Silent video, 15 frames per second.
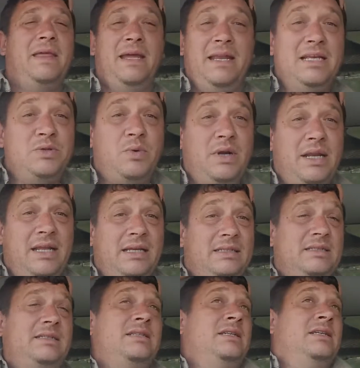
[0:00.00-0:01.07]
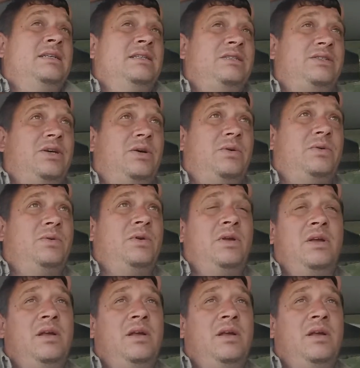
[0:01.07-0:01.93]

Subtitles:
It is what it is. So